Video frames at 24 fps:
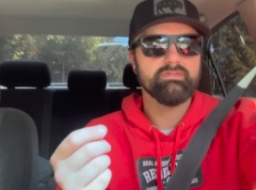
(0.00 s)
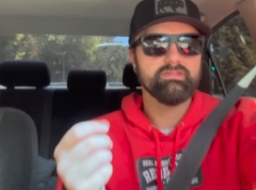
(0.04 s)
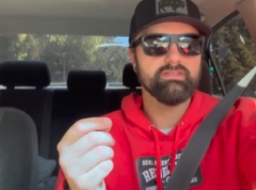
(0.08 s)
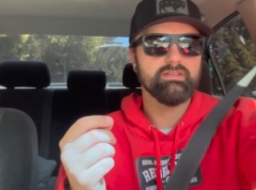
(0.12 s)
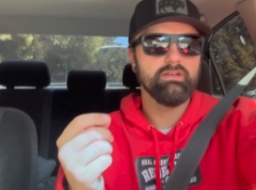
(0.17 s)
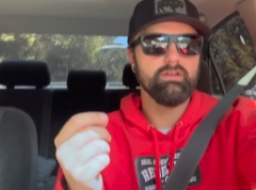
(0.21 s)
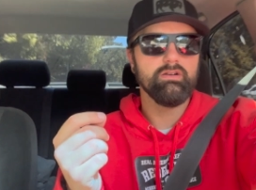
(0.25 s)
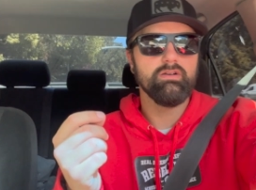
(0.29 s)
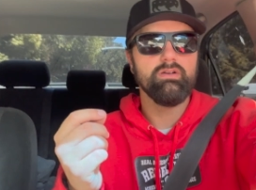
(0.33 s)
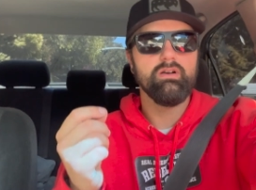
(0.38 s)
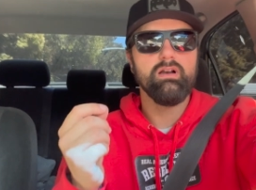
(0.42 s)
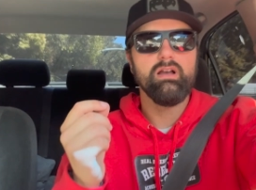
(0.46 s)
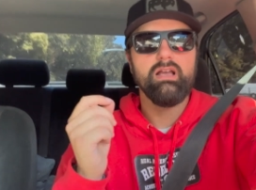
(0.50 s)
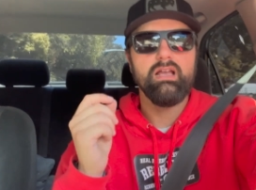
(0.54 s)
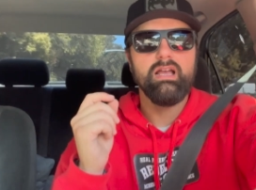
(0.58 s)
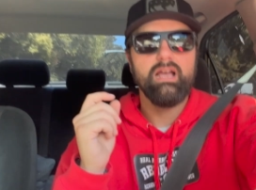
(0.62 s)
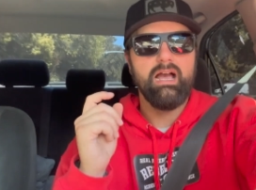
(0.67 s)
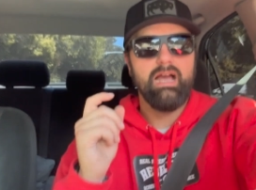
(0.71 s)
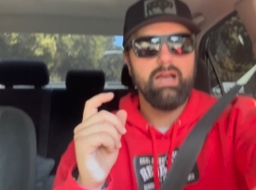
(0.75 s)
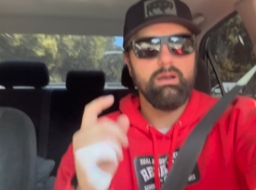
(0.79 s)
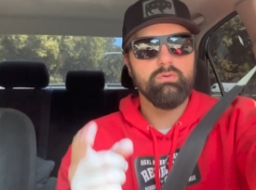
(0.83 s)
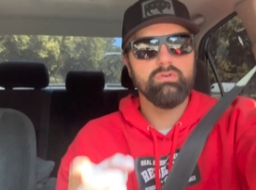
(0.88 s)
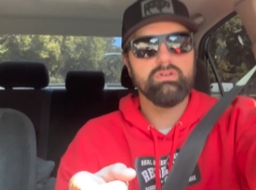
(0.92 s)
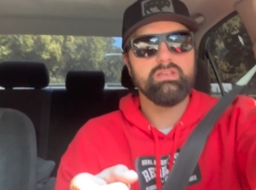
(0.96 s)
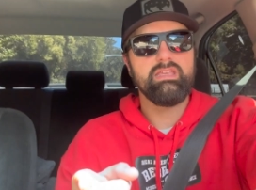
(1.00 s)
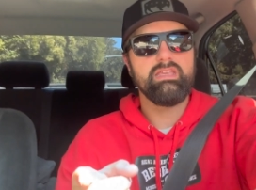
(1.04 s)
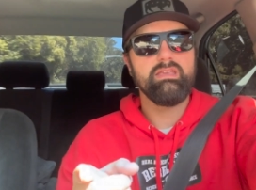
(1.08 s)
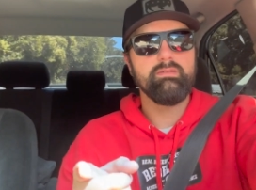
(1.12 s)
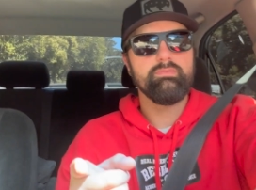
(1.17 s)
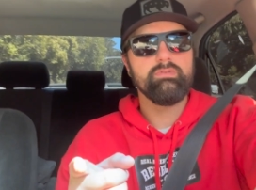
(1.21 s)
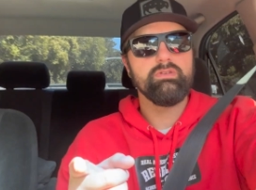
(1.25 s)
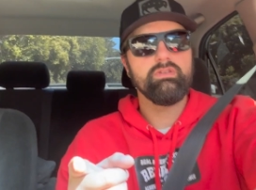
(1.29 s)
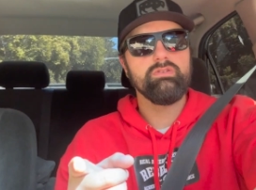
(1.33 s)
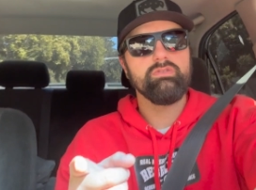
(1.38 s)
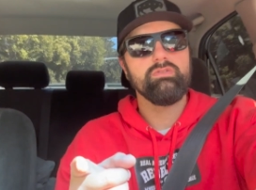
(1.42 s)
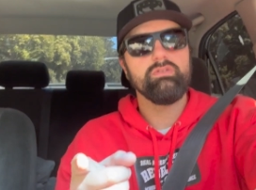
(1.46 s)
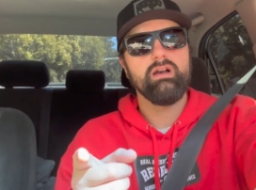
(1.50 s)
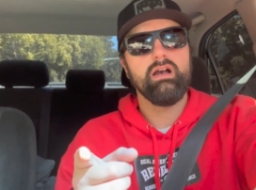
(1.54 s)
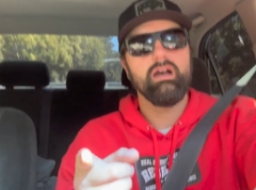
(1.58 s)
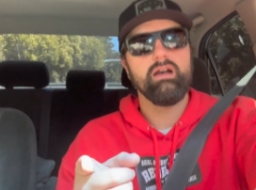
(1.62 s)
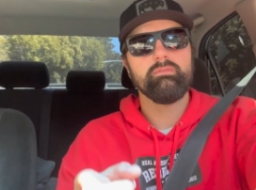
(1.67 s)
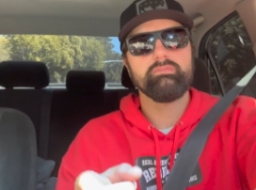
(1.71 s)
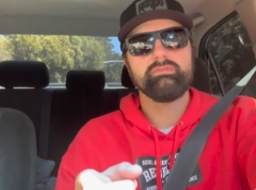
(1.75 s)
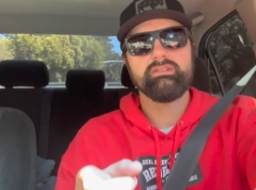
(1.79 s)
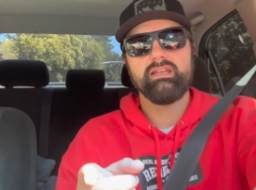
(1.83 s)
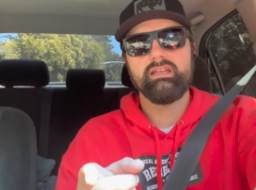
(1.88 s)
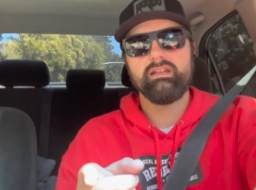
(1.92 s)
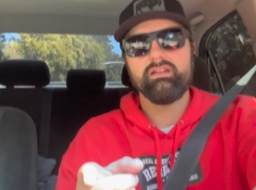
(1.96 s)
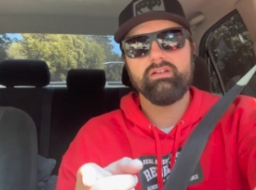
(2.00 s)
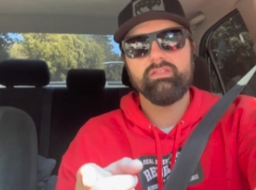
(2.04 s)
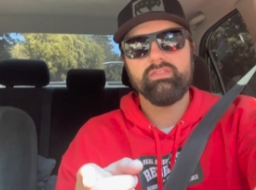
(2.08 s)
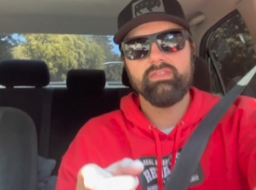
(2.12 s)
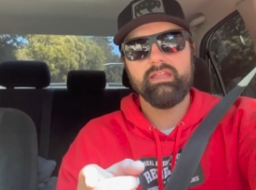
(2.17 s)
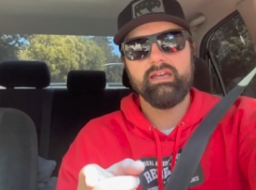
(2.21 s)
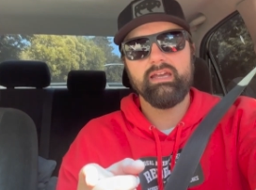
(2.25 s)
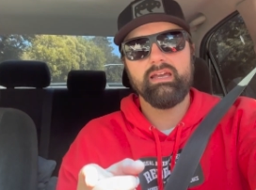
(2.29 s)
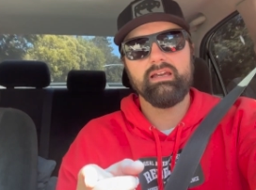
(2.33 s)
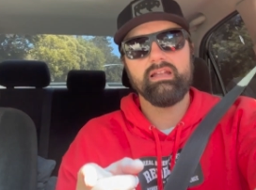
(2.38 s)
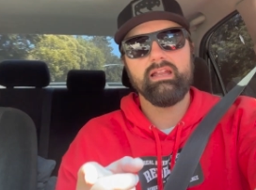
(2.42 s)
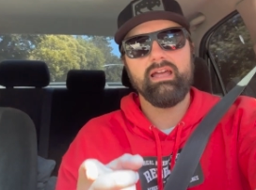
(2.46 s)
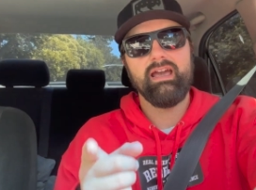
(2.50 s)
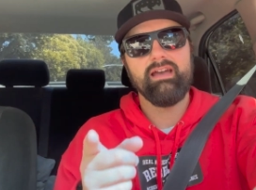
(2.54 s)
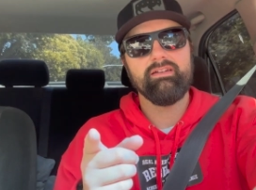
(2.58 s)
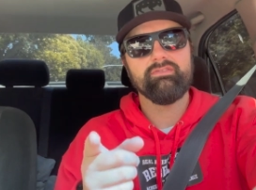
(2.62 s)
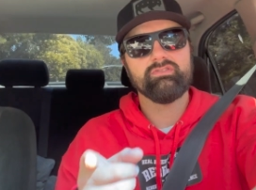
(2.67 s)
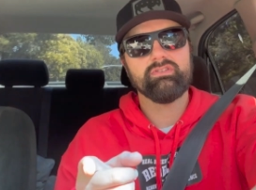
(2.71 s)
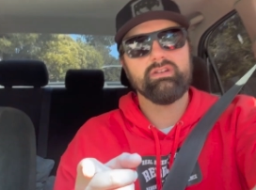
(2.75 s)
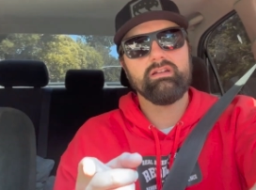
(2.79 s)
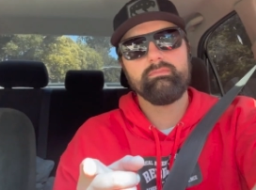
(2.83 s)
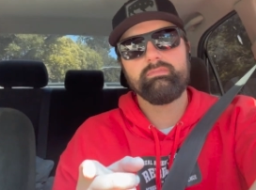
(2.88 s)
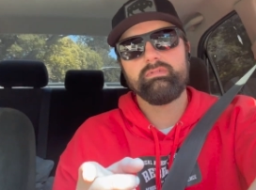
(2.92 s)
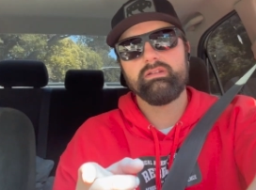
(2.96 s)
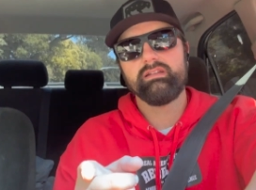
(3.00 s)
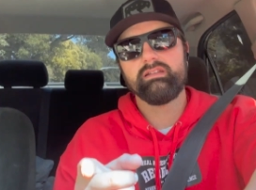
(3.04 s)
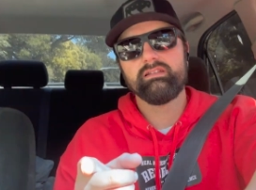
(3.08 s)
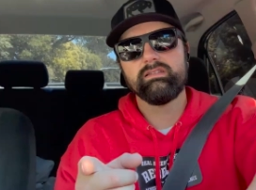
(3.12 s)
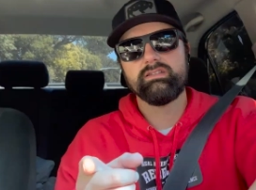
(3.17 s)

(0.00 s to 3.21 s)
So I will keep you update on that after I'm done